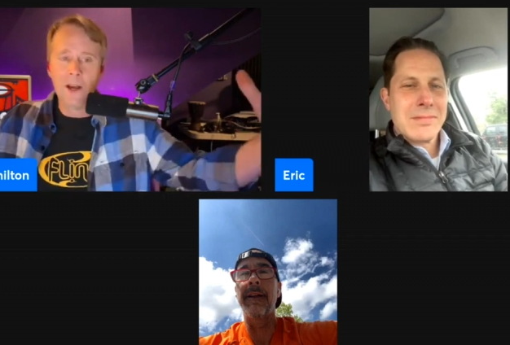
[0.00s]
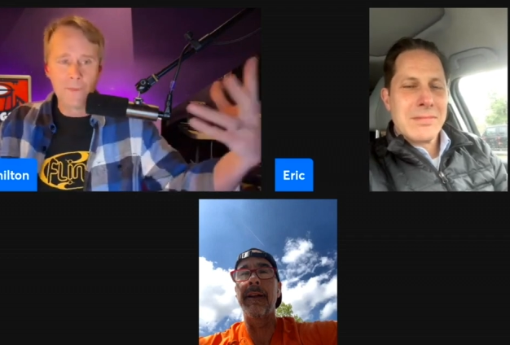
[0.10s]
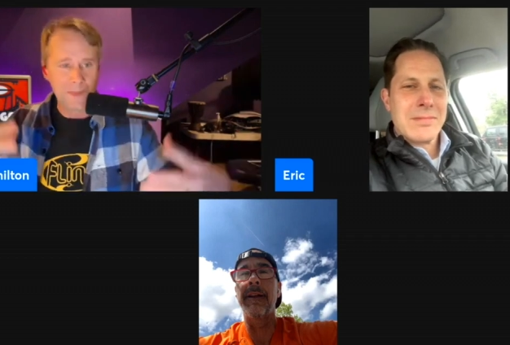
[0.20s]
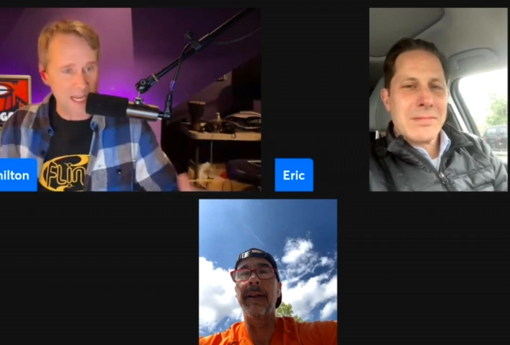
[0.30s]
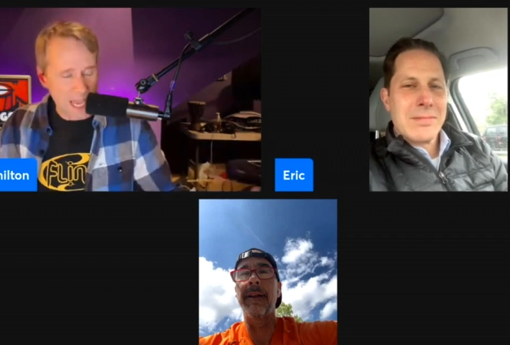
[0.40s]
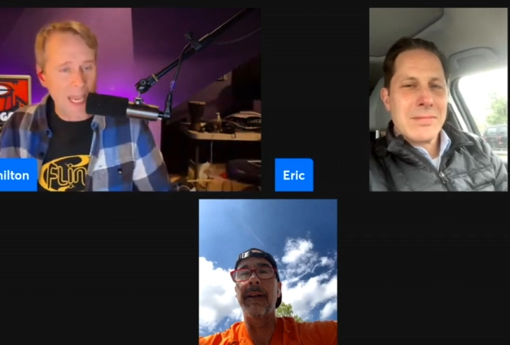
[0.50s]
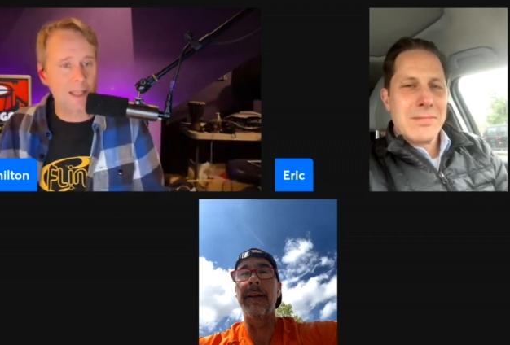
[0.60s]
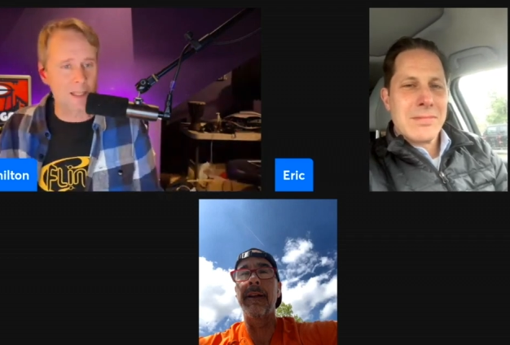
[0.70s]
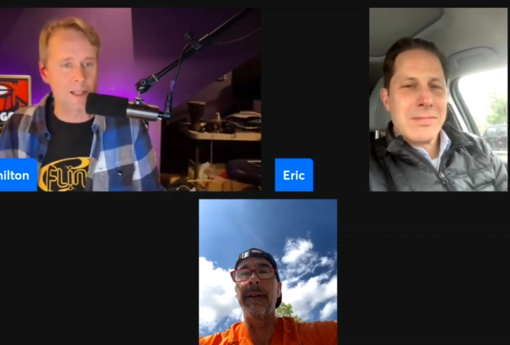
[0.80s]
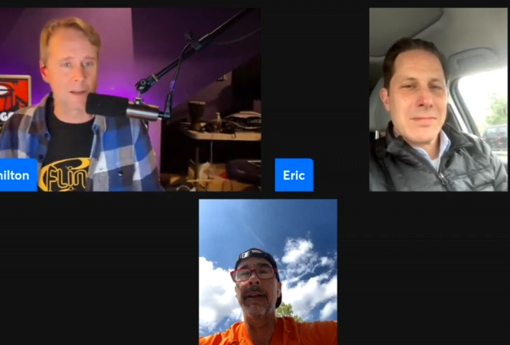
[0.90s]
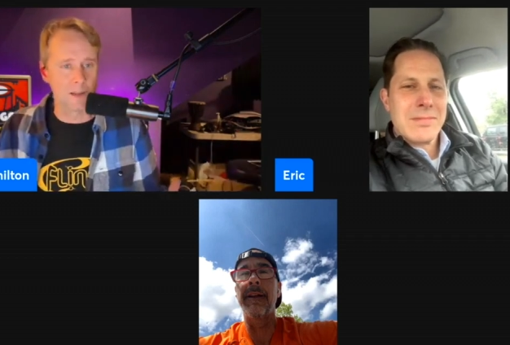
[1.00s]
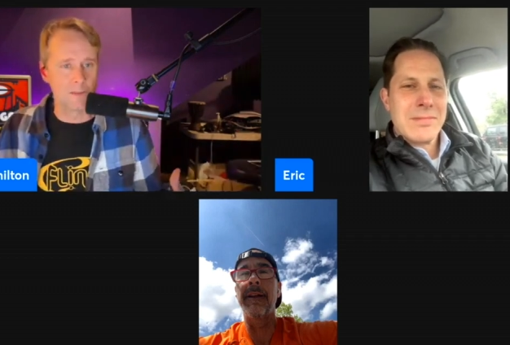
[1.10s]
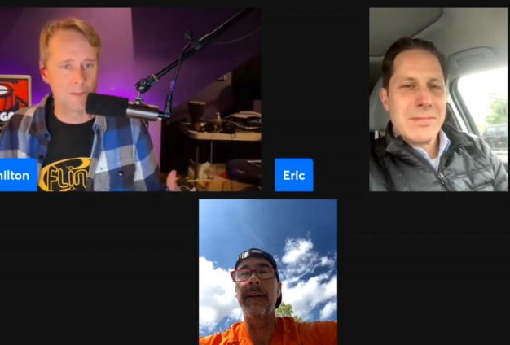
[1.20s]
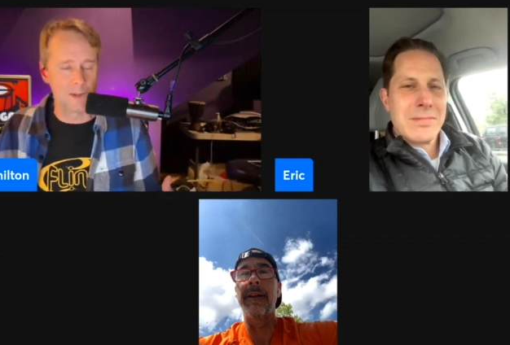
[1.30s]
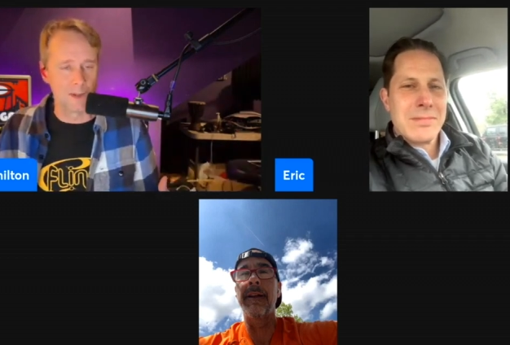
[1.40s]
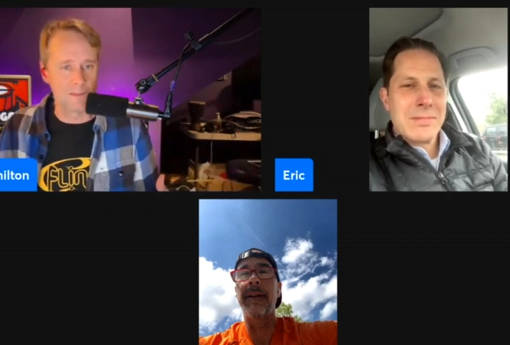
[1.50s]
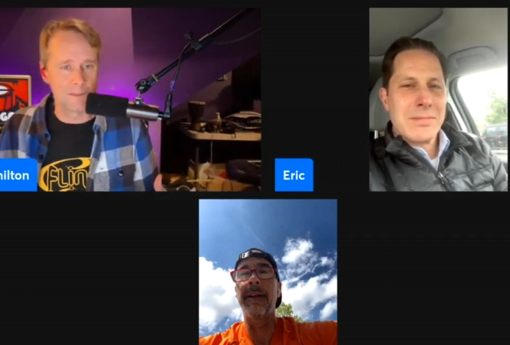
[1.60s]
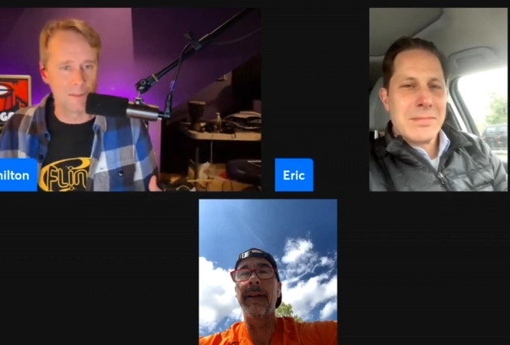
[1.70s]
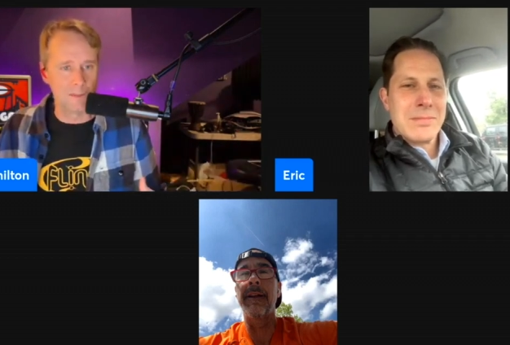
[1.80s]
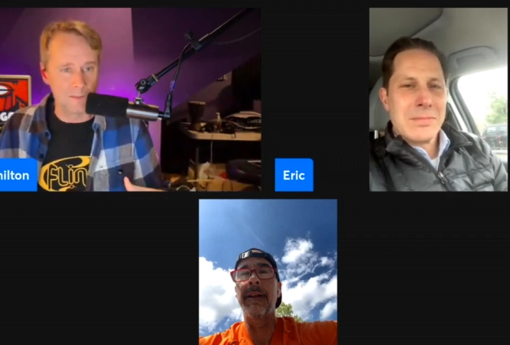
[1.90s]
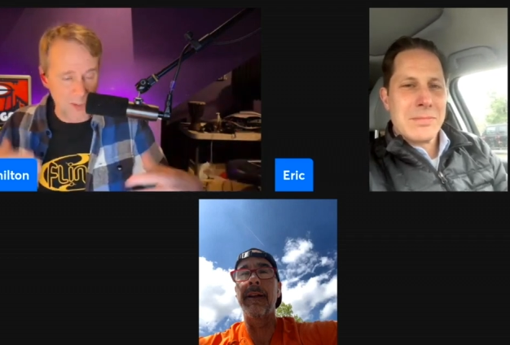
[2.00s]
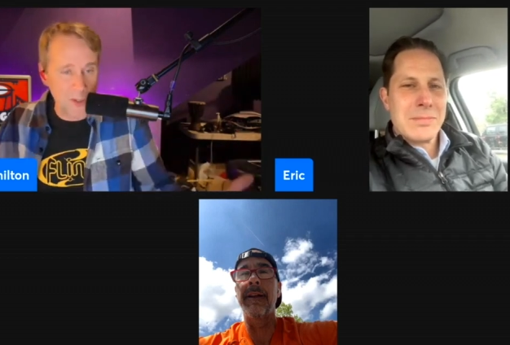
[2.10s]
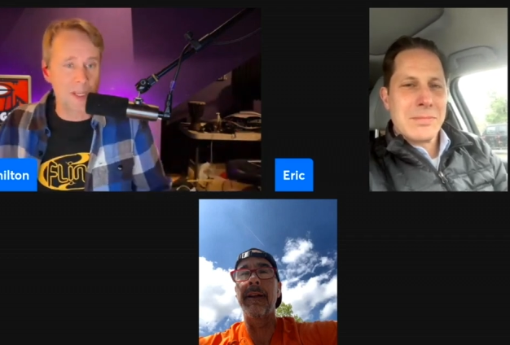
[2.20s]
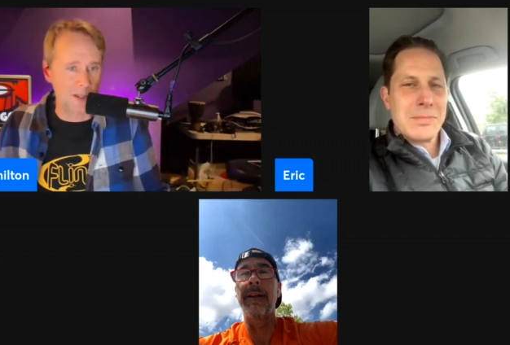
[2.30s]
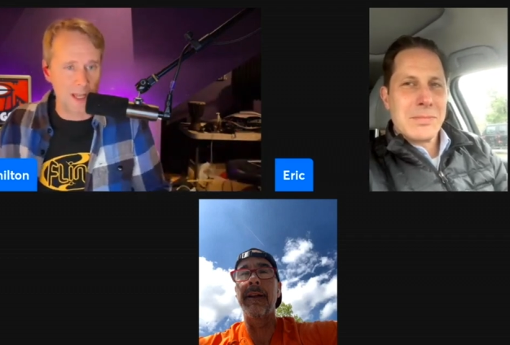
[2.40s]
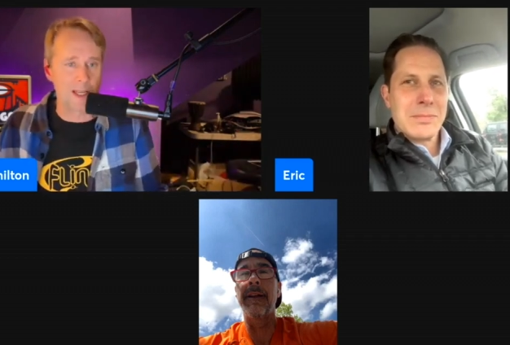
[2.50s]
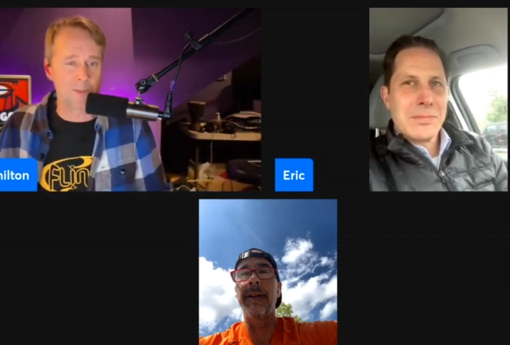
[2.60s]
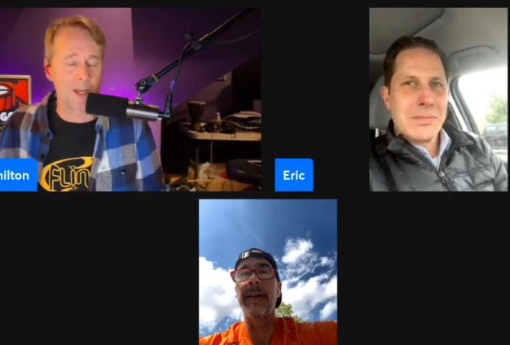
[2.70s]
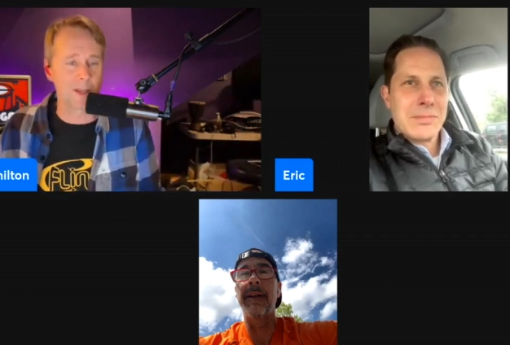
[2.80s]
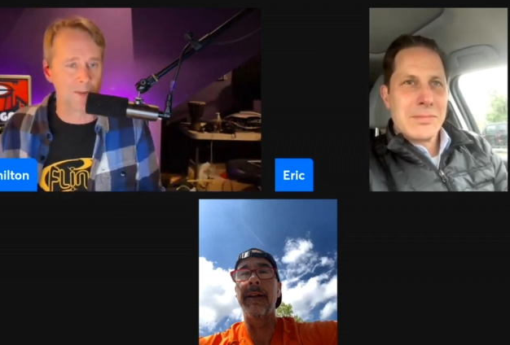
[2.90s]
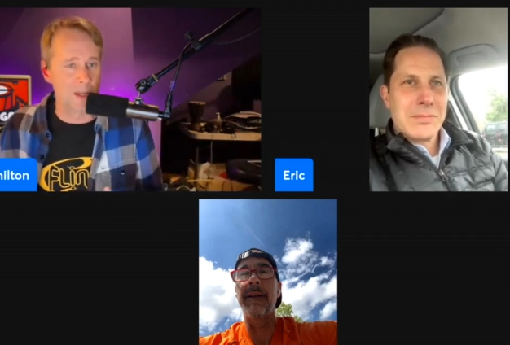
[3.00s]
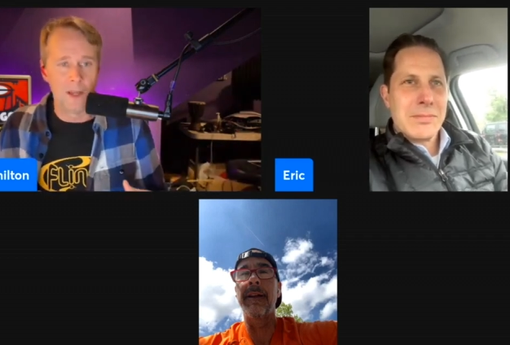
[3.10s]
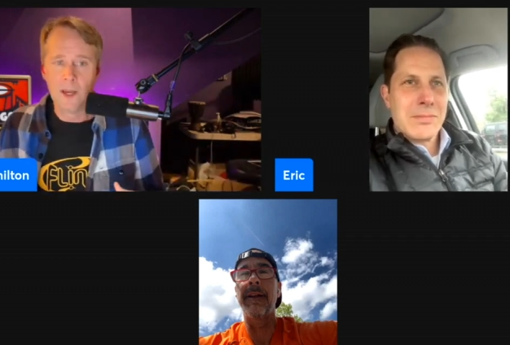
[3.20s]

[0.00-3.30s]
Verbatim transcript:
Speaker 1: enhance the the musical aspect of it.